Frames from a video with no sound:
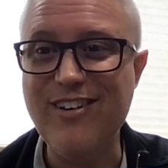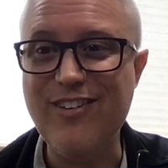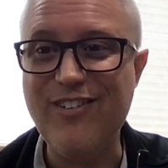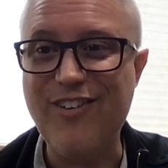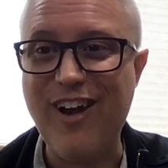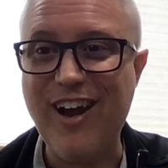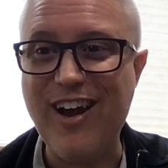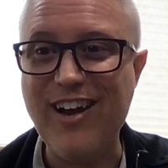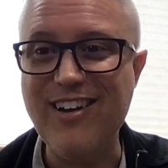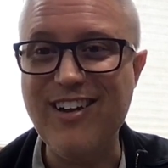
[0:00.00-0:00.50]

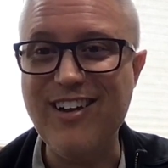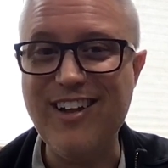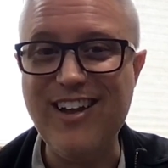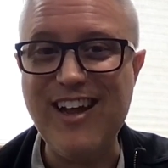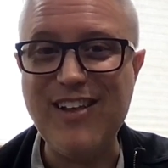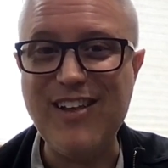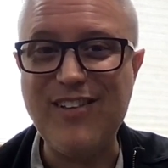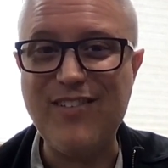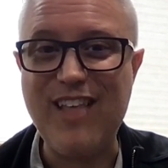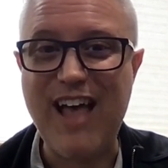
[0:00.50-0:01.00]
Right?
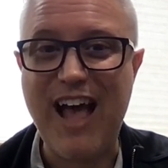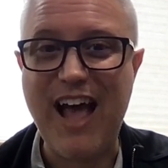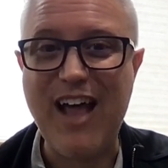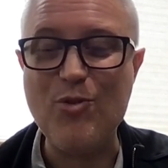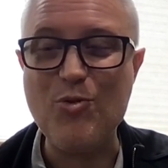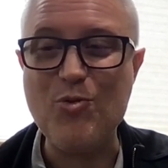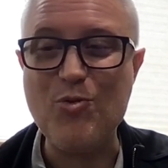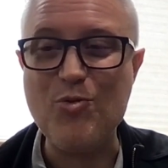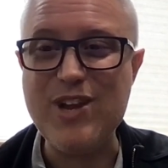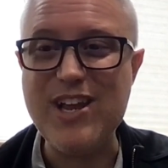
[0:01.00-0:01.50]
It's that
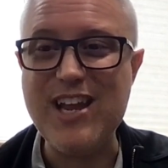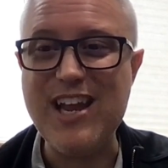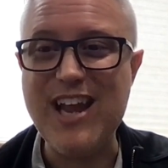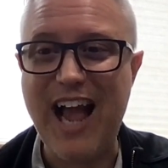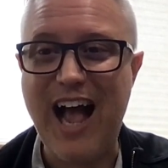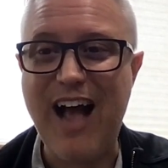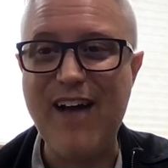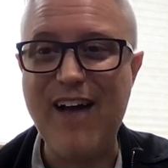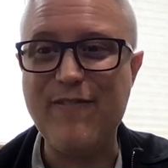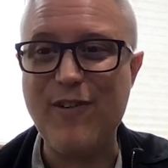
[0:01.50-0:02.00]

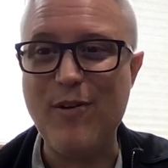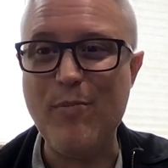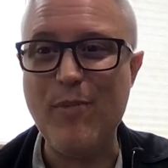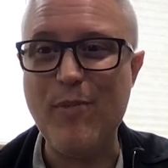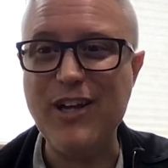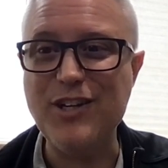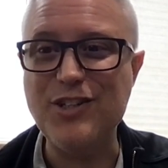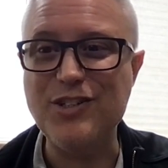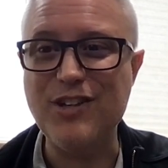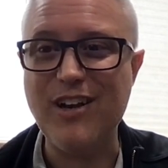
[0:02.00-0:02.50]

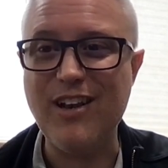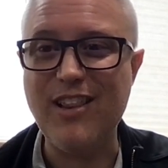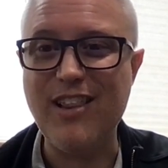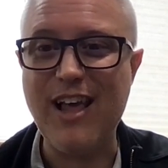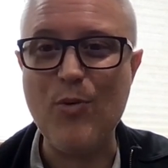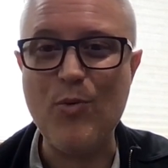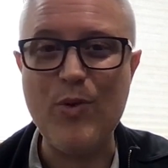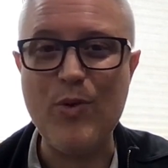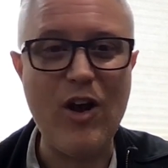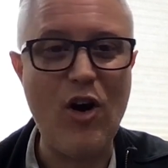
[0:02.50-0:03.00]
reaffirmation
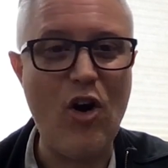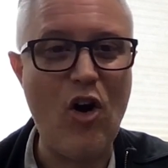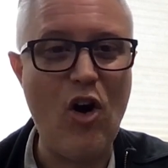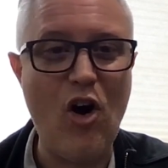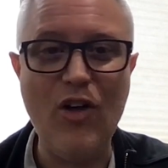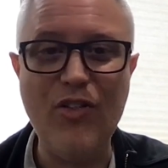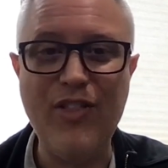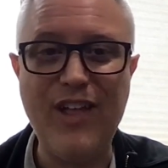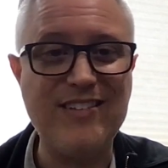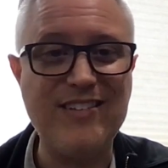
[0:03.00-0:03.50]
that we
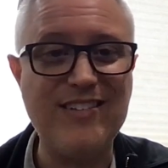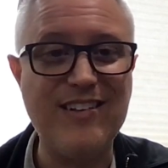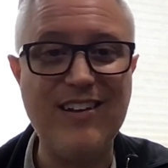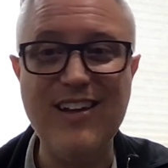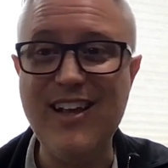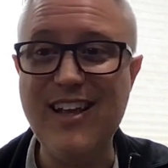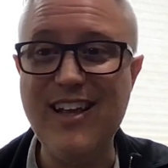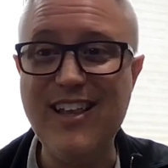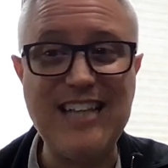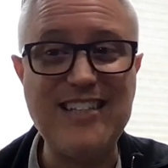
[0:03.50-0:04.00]
all that's a
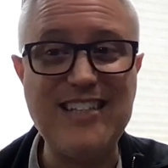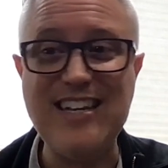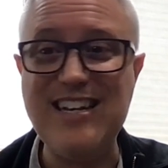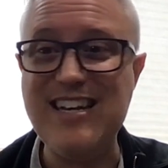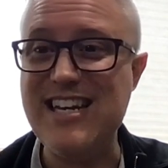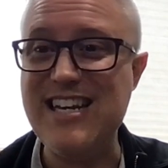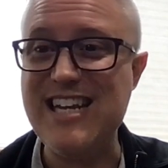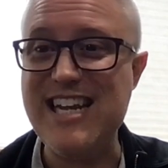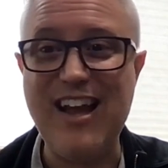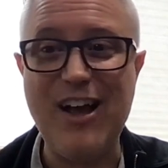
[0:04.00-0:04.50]
that's a
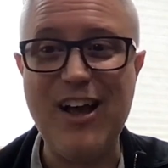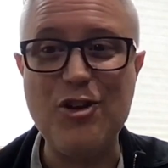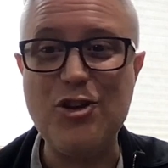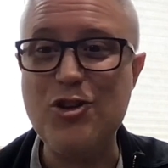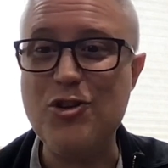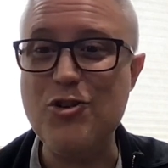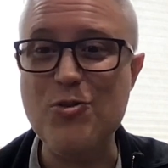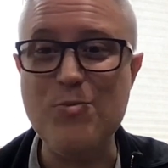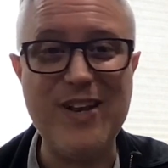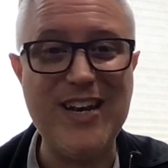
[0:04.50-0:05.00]
need a
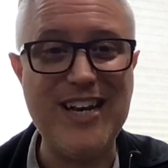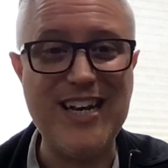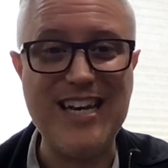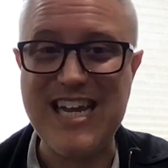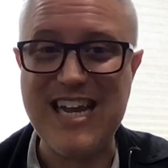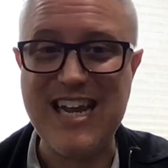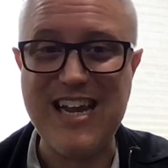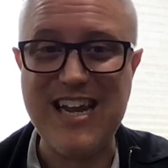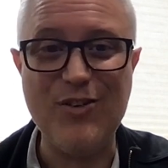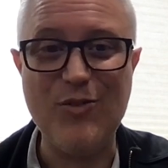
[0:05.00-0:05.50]
human
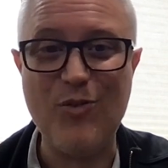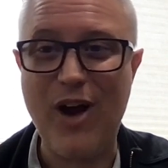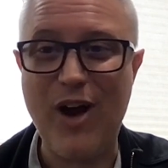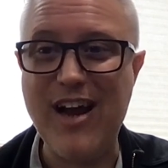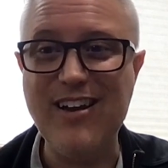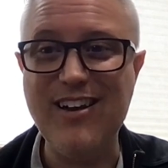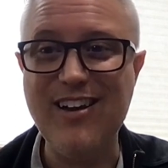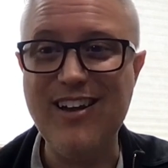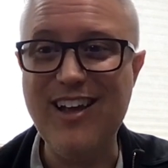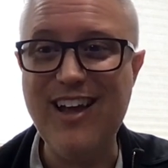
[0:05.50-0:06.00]
need,
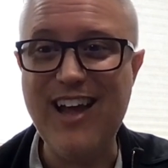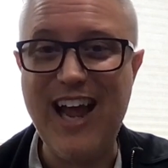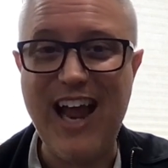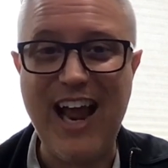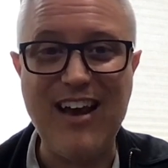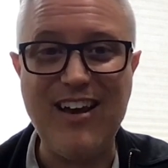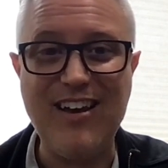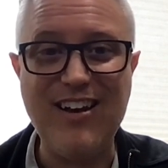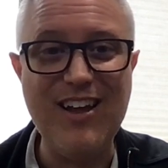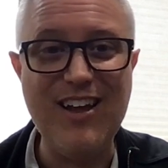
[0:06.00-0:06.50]
right?
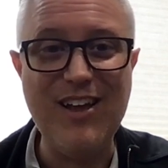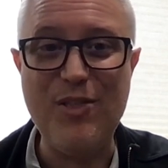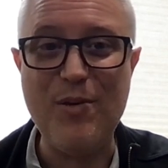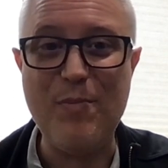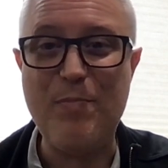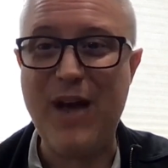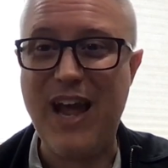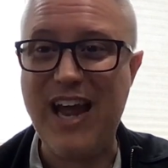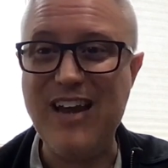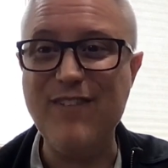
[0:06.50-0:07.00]
And the
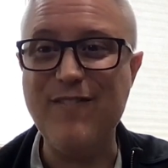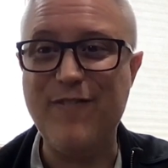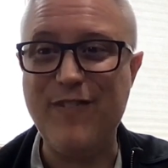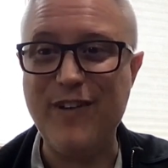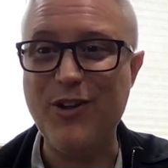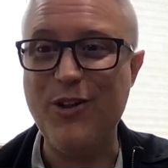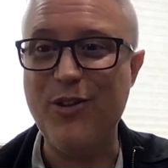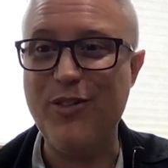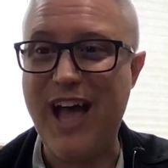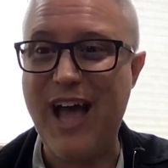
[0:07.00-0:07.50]
pain
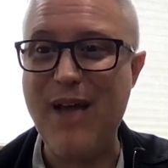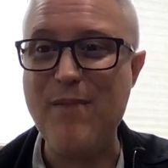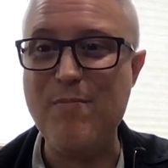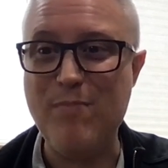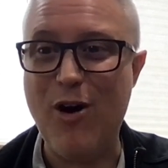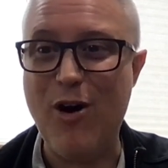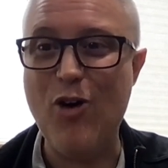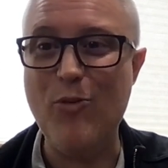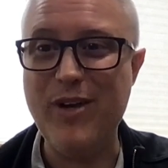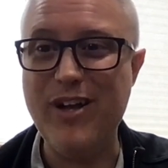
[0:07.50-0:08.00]
field, that
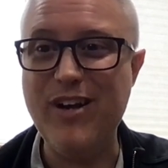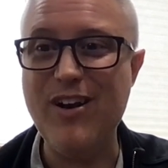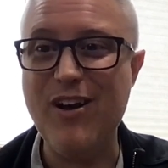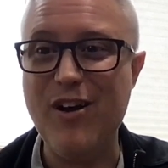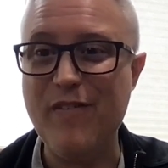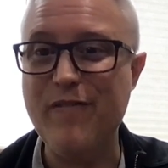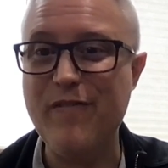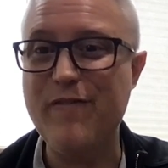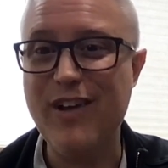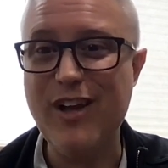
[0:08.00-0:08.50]
moment
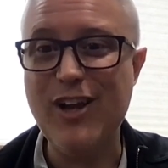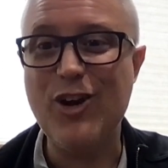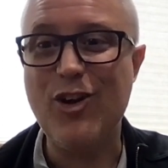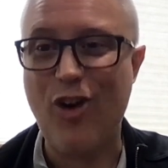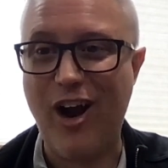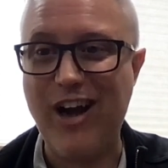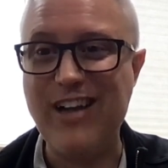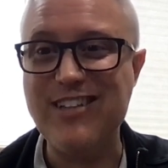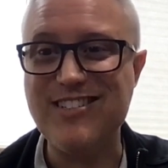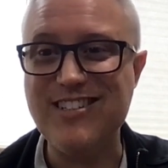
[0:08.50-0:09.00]
of
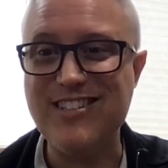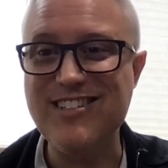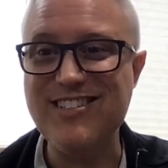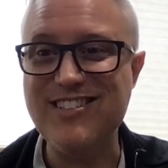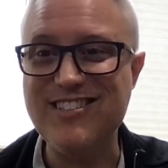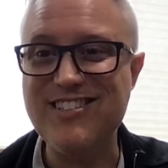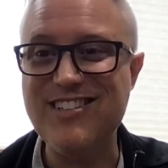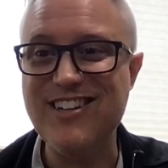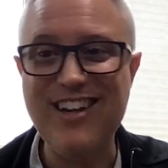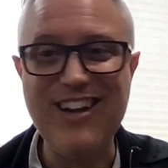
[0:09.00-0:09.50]

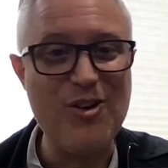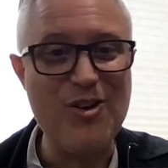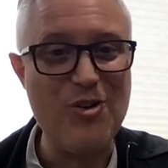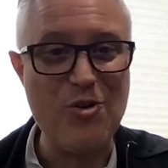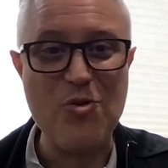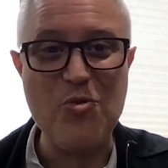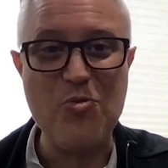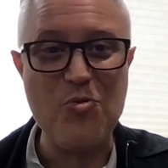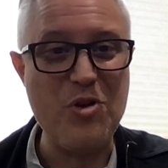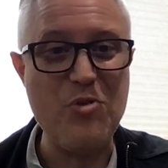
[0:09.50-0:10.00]
crisis,
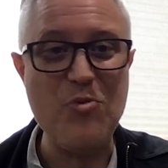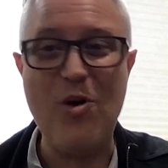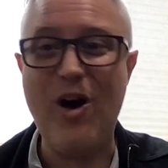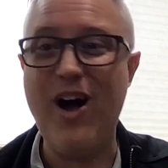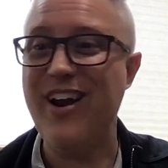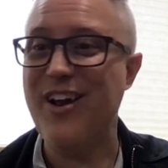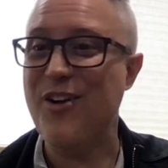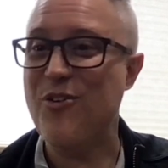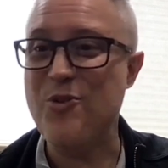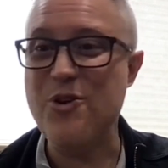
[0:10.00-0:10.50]
we
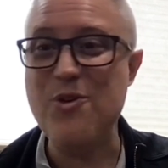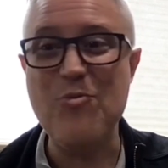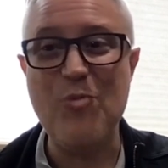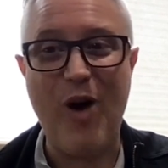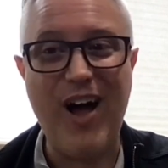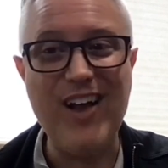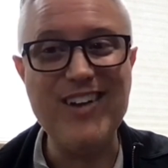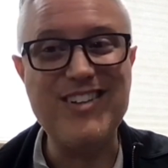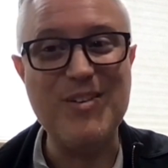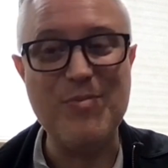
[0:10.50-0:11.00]
want we
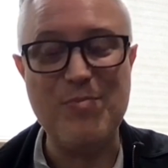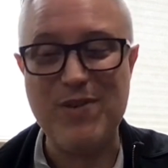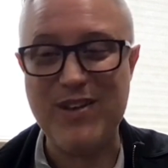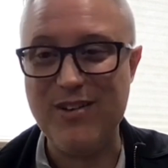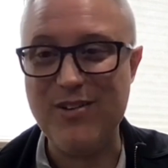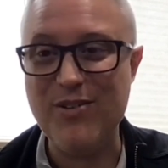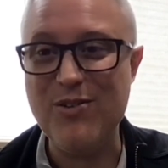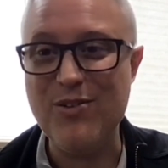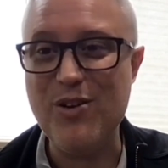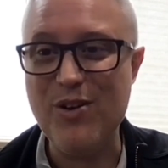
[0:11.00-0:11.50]
want to
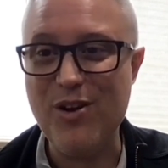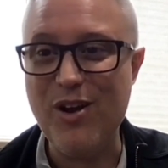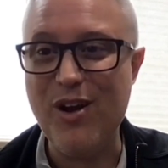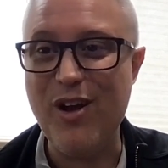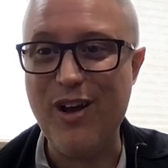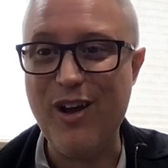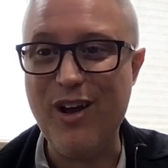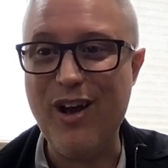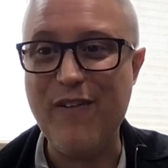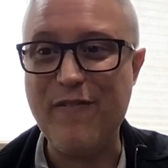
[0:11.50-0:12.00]
be
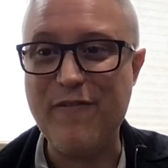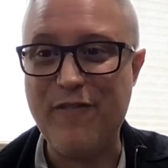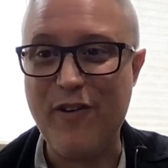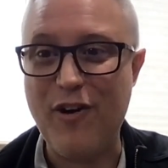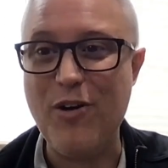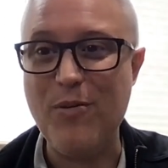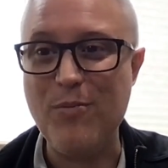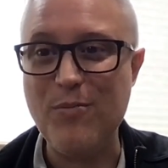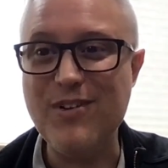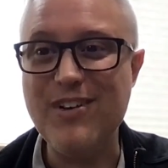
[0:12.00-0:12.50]
uh,
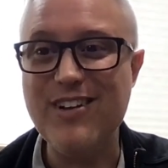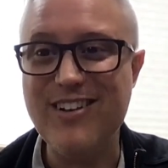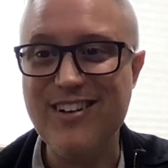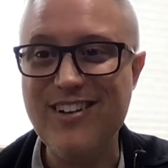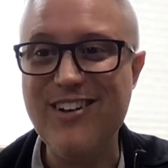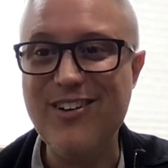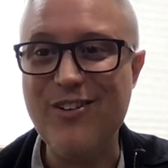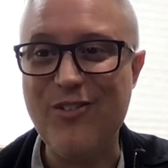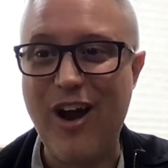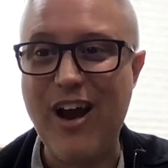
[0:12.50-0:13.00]
affirmed,
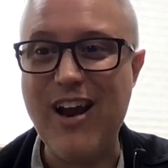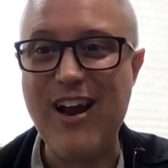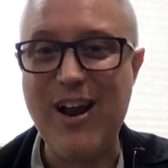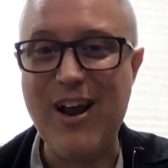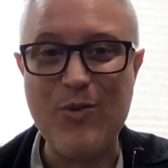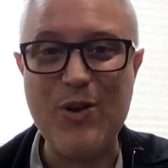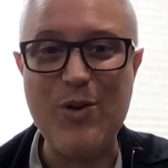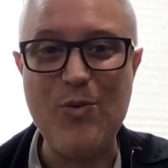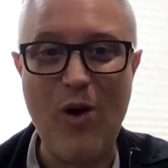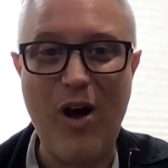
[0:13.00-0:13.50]
right? And
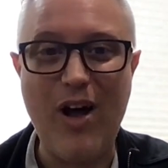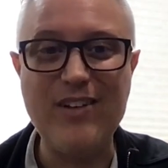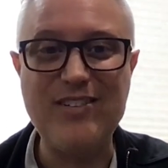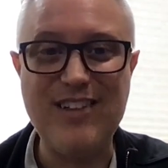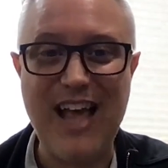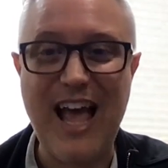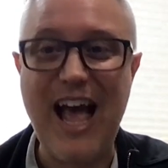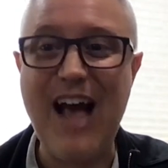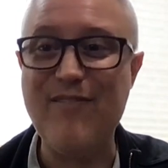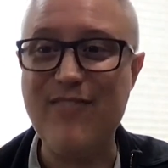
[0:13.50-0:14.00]
we want
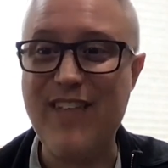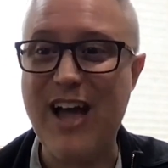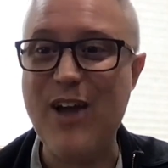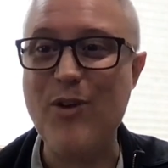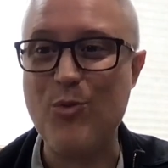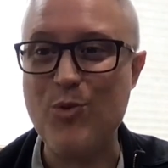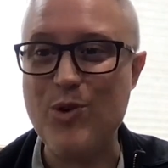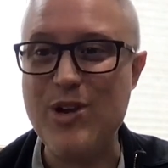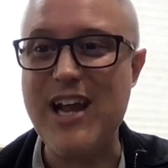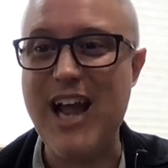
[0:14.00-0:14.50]
to have that
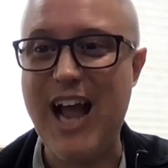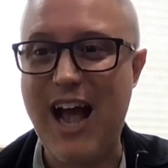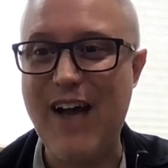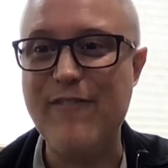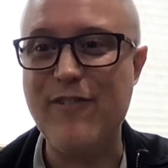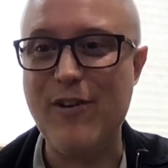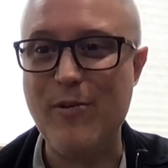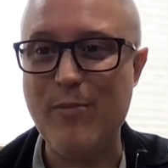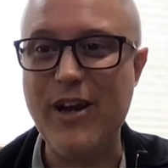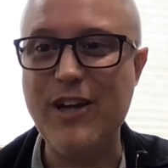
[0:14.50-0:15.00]

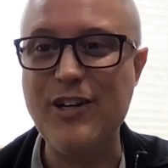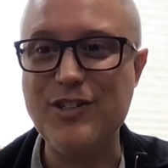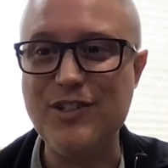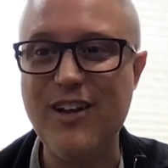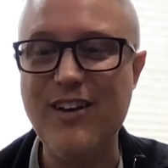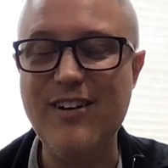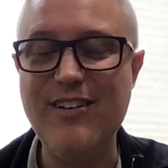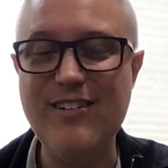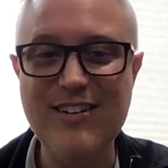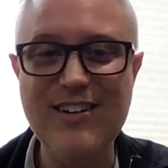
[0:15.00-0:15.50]

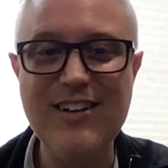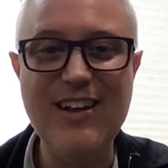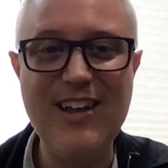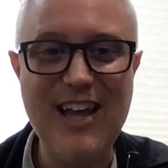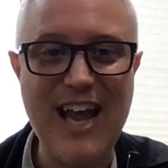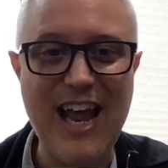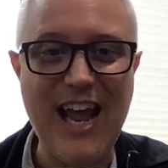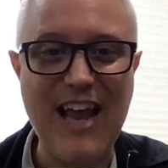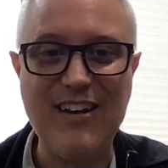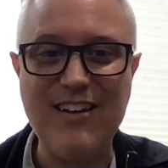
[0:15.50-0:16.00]
reaffirmation.
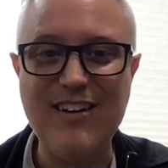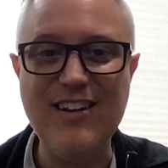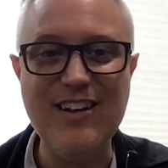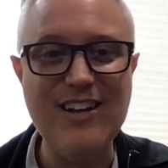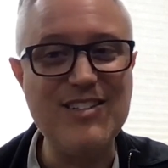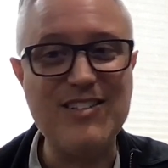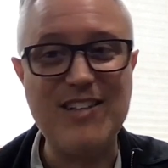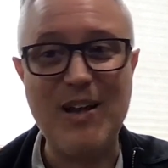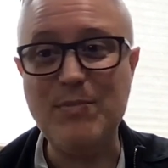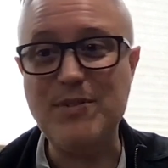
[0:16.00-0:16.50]
And
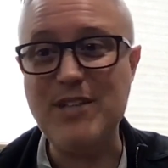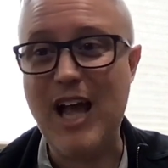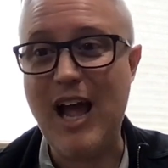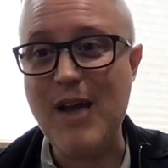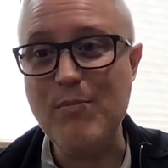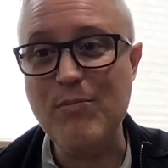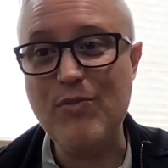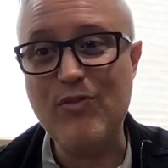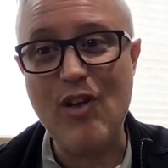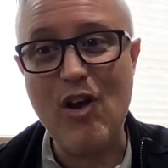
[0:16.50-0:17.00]

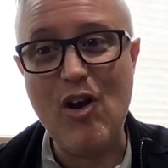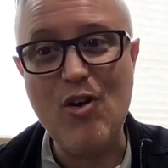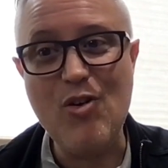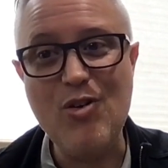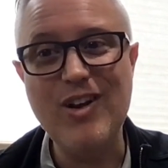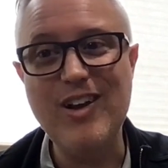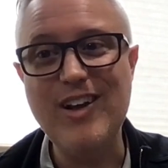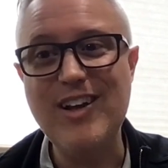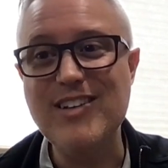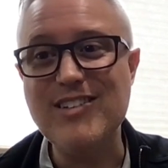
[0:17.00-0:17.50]
sometimes
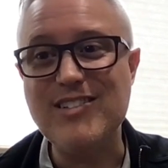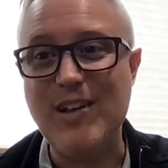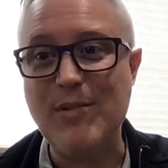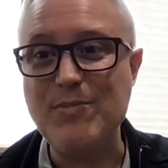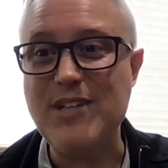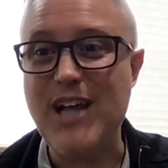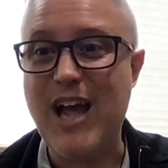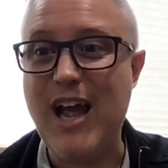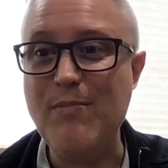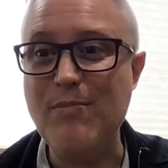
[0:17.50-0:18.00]
so,
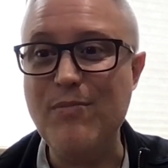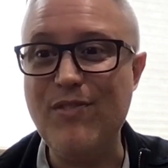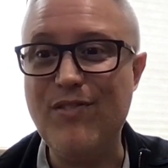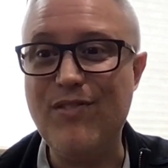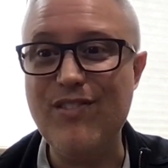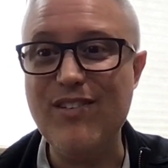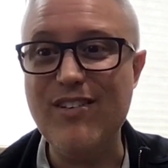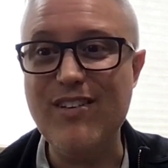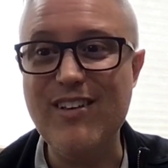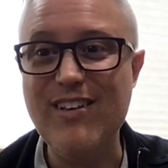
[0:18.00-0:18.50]

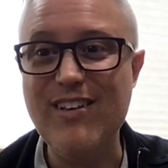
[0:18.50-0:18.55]
sometimes